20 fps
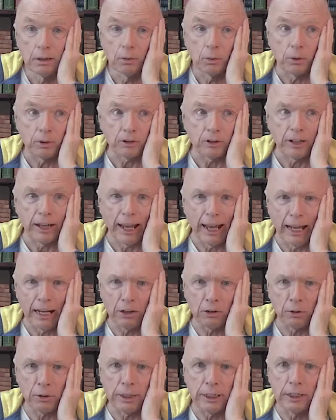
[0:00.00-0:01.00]
was an
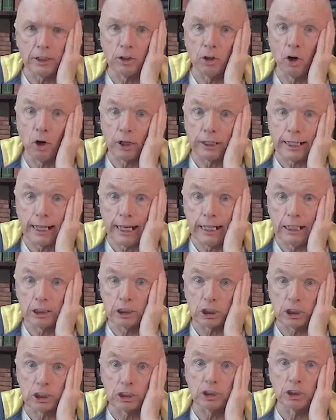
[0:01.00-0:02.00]
angry
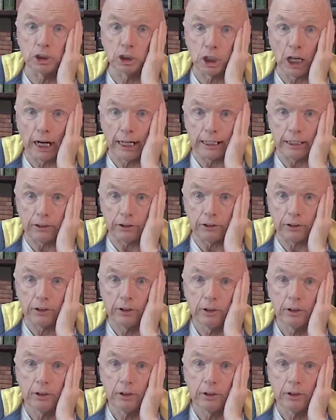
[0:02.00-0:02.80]
Caucasian giant